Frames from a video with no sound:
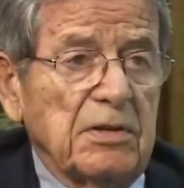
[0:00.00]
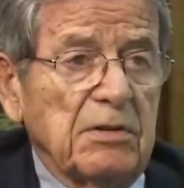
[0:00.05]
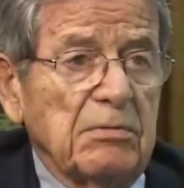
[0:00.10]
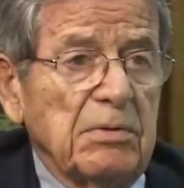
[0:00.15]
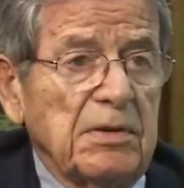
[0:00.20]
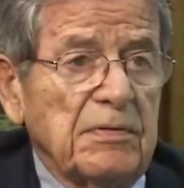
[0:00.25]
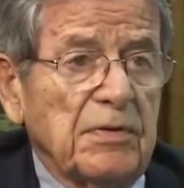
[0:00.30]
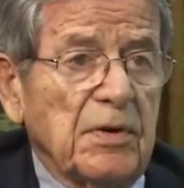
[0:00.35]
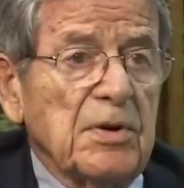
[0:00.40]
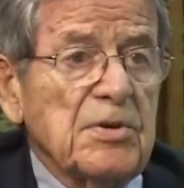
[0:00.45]
to
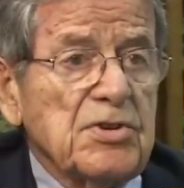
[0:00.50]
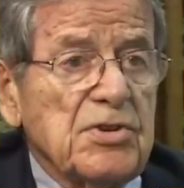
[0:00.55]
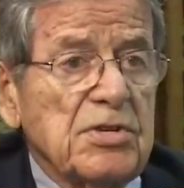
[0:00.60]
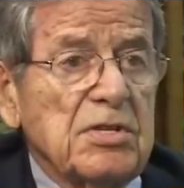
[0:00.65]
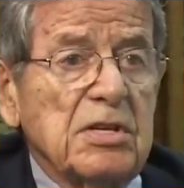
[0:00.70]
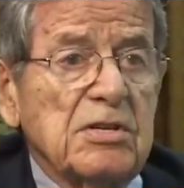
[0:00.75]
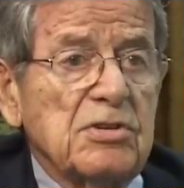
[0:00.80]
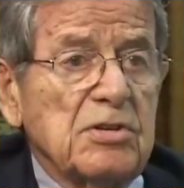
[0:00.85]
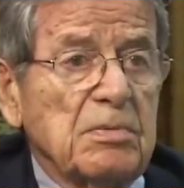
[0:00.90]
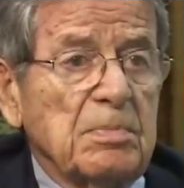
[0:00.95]
reverse
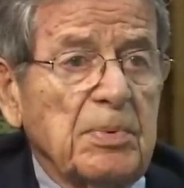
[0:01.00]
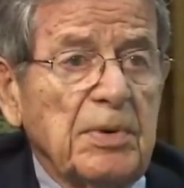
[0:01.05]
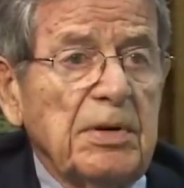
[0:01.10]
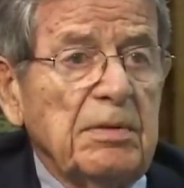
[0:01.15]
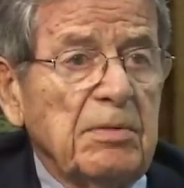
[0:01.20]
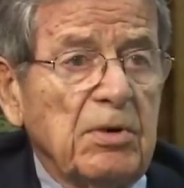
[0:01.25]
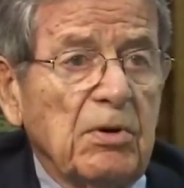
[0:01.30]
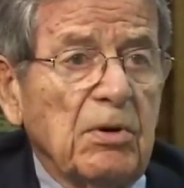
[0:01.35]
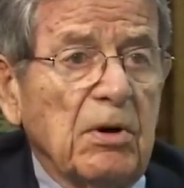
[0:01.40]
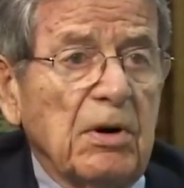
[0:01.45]
the
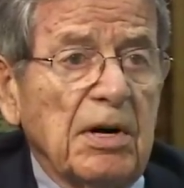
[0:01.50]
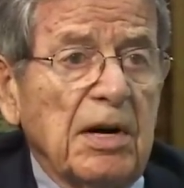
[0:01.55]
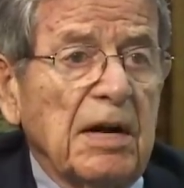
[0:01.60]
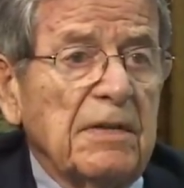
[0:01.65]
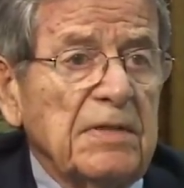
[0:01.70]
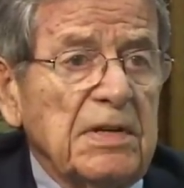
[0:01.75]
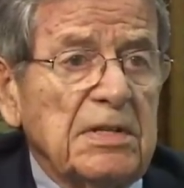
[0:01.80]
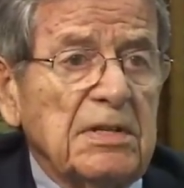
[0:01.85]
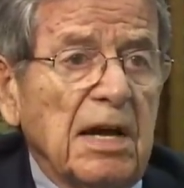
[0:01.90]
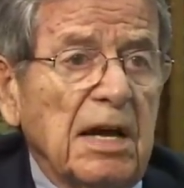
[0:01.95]
Supreme Court
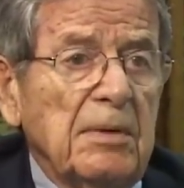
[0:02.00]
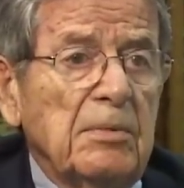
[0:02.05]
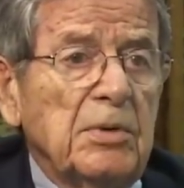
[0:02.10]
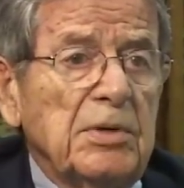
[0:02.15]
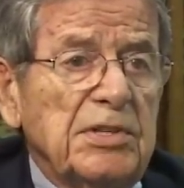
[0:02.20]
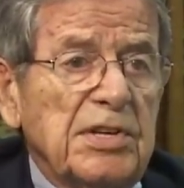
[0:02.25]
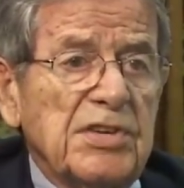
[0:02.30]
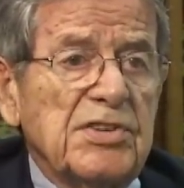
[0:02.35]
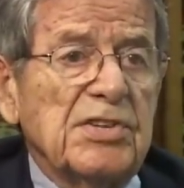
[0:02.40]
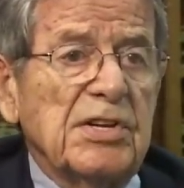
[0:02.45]
every time
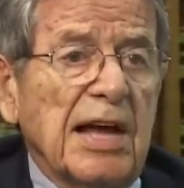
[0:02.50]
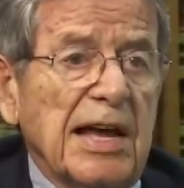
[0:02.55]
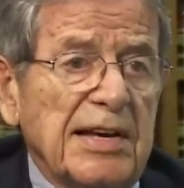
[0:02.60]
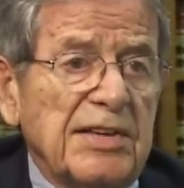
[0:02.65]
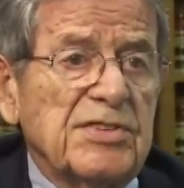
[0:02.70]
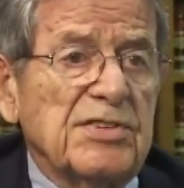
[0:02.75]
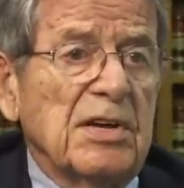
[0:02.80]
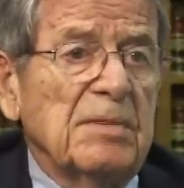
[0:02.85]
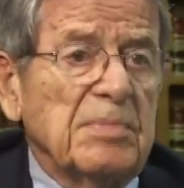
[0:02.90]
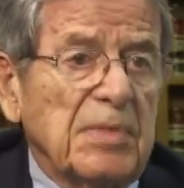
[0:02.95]
we
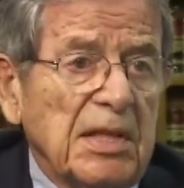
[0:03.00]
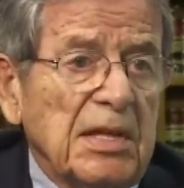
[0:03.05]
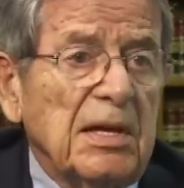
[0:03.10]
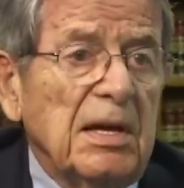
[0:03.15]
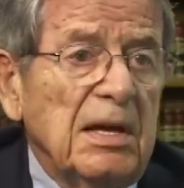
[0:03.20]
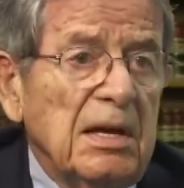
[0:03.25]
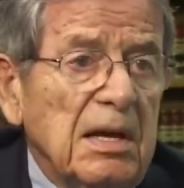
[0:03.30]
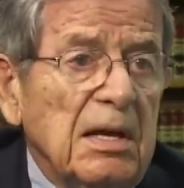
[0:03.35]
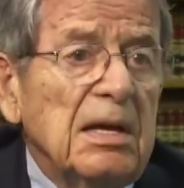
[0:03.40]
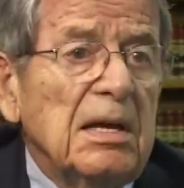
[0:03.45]
dislike something